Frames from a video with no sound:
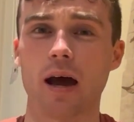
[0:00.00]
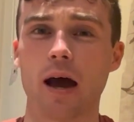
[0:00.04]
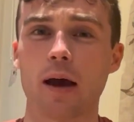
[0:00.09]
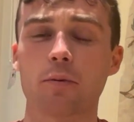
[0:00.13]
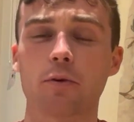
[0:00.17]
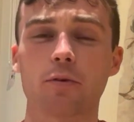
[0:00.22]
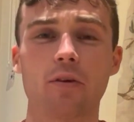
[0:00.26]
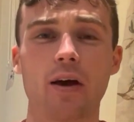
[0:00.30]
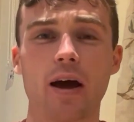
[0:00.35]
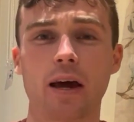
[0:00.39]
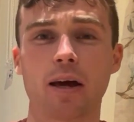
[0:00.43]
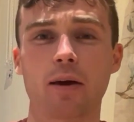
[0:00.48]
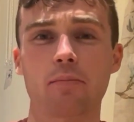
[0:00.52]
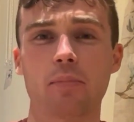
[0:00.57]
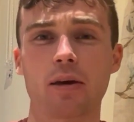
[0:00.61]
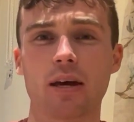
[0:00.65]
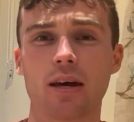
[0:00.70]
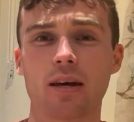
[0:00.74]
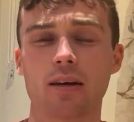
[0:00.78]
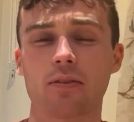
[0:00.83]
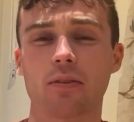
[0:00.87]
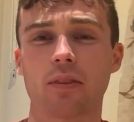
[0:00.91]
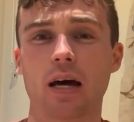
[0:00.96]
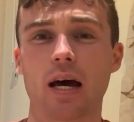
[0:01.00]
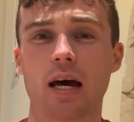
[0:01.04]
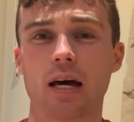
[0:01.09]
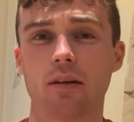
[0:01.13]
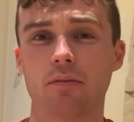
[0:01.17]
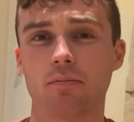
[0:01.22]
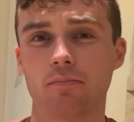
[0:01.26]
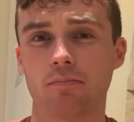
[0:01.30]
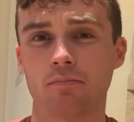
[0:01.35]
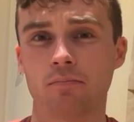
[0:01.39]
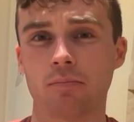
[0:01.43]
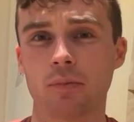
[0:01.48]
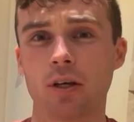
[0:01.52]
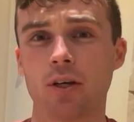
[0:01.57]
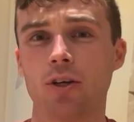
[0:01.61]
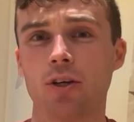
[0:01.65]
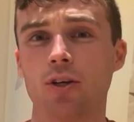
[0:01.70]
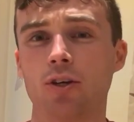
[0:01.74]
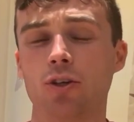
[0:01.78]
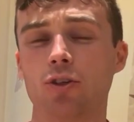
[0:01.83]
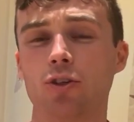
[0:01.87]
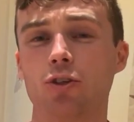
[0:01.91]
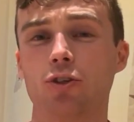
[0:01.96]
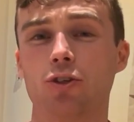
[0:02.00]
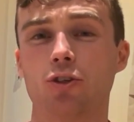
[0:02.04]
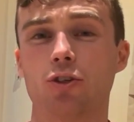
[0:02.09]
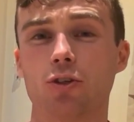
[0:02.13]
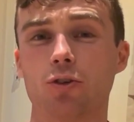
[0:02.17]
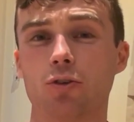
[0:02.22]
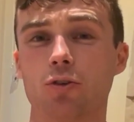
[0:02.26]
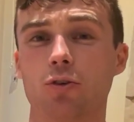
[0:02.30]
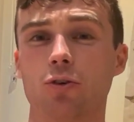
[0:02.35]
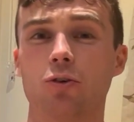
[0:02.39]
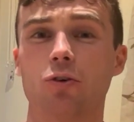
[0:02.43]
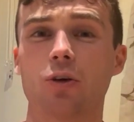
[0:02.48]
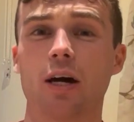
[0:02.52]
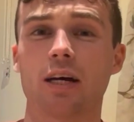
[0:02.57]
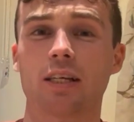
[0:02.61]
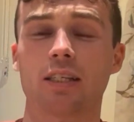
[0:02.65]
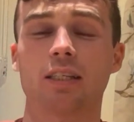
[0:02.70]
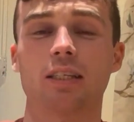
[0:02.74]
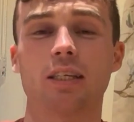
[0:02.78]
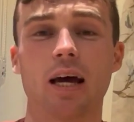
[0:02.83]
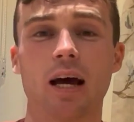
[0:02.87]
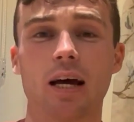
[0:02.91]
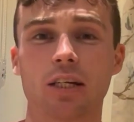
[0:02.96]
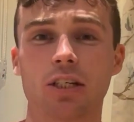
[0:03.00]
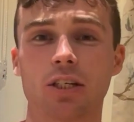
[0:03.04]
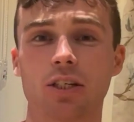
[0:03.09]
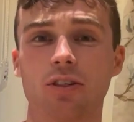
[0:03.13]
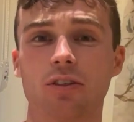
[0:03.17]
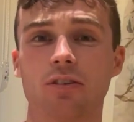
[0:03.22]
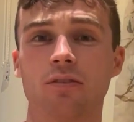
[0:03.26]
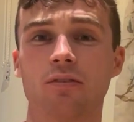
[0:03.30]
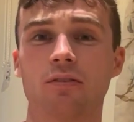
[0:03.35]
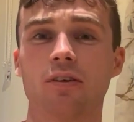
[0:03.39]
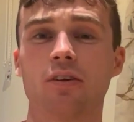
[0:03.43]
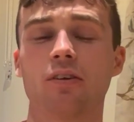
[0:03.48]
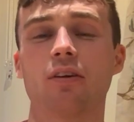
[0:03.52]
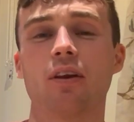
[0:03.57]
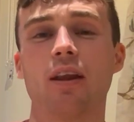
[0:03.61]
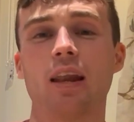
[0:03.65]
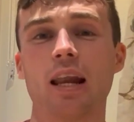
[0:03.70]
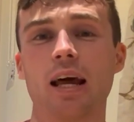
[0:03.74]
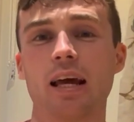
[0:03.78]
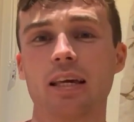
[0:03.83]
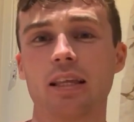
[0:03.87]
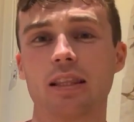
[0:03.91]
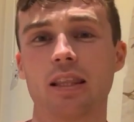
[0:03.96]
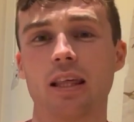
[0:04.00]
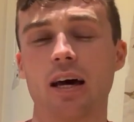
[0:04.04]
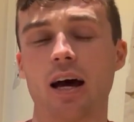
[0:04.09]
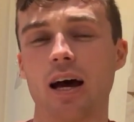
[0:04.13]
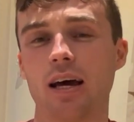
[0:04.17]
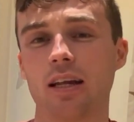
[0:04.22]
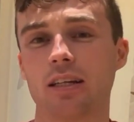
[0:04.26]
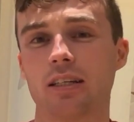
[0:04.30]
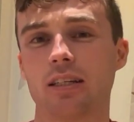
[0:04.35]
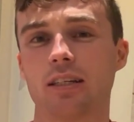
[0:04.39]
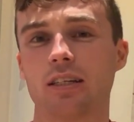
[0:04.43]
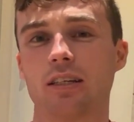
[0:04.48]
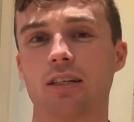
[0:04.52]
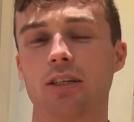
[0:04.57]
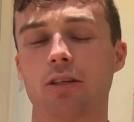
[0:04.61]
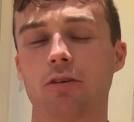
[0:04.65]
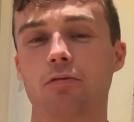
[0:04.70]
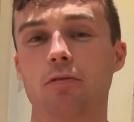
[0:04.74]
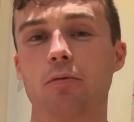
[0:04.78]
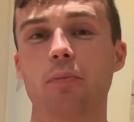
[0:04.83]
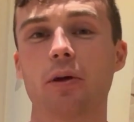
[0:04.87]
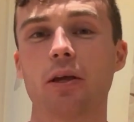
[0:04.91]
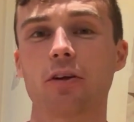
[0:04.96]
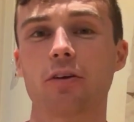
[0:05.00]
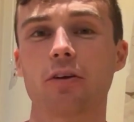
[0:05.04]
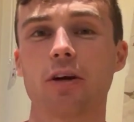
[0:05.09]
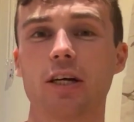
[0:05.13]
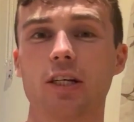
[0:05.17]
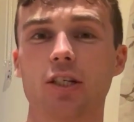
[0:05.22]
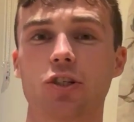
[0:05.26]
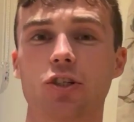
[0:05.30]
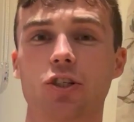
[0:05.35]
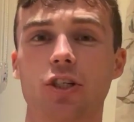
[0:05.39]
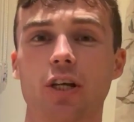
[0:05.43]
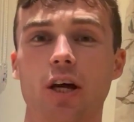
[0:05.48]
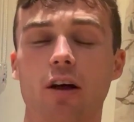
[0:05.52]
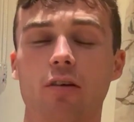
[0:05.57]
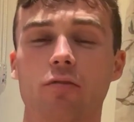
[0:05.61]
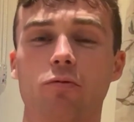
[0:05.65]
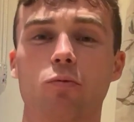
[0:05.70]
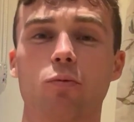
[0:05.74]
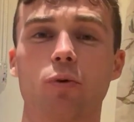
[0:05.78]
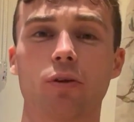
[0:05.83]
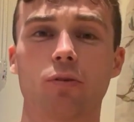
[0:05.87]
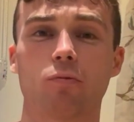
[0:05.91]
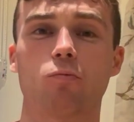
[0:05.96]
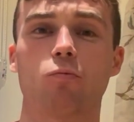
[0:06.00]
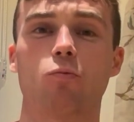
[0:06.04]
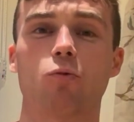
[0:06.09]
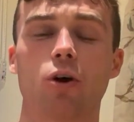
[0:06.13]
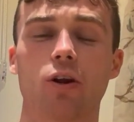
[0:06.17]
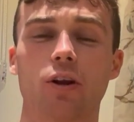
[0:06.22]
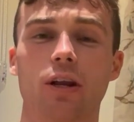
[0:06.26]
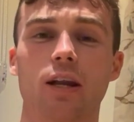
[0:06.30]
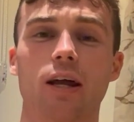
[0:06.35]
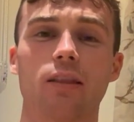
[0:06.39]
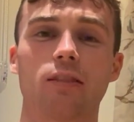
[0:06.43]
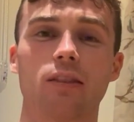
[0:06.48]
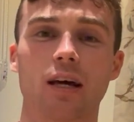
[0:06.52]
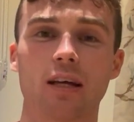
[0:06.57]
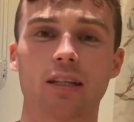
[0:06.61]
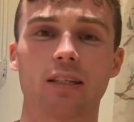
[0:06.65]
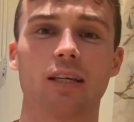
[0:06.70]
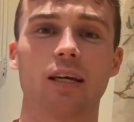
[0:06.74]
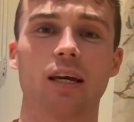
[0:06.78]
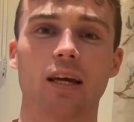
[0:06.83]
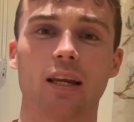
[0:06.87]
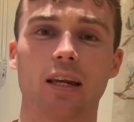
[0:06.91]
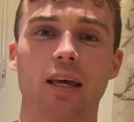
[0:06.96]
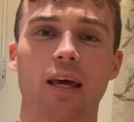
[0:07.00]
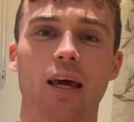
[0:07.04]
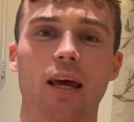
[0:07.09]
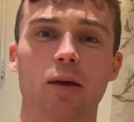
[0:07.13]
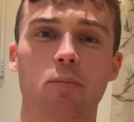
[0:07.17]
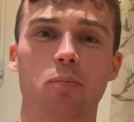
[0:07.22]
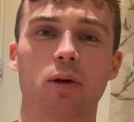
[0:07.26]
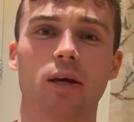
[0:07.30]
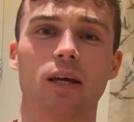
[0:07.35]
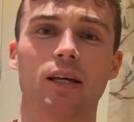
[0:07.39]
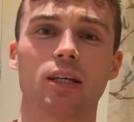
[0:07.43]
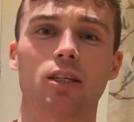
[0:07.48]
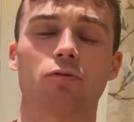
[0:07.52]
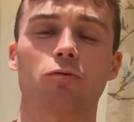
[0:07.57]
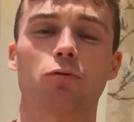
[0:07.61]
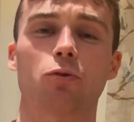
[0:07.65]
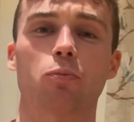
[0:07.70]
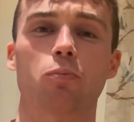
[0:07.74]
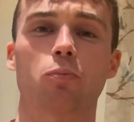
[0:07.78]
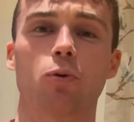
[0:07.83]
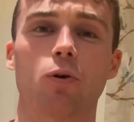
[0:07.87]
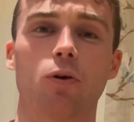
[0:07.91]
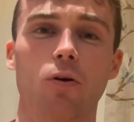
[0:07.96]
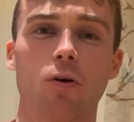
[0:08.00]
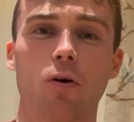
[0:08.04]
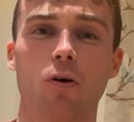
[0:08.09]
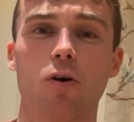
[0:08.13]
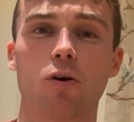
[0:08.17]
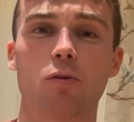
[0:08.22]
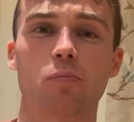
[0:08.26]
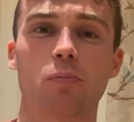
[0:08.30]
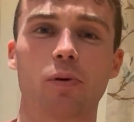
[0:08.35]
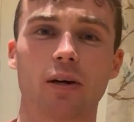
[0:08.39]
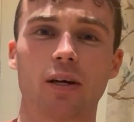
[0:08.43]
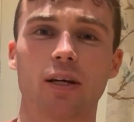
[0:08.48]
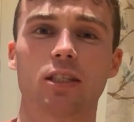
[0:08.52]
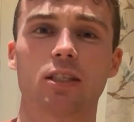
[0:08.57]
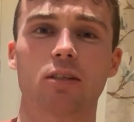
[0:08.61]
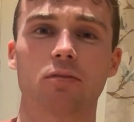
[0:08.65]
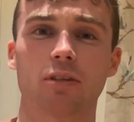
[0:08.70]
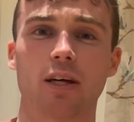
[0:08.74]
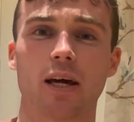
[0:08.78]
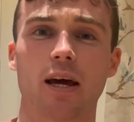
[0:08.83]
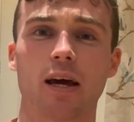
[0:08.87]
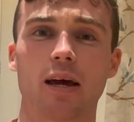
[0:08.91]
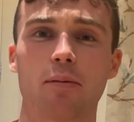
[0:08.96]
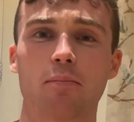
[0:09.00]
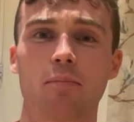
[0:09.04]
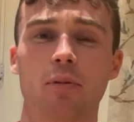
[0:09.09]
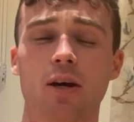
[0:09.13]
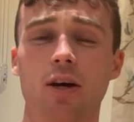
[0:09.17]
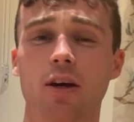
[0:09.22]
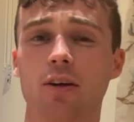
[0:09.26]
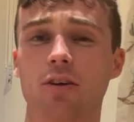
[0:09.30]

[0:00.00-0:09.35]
I would recommend that you do a session like that to familiarize yourself with running at that 10k pace for prolonged periods of time.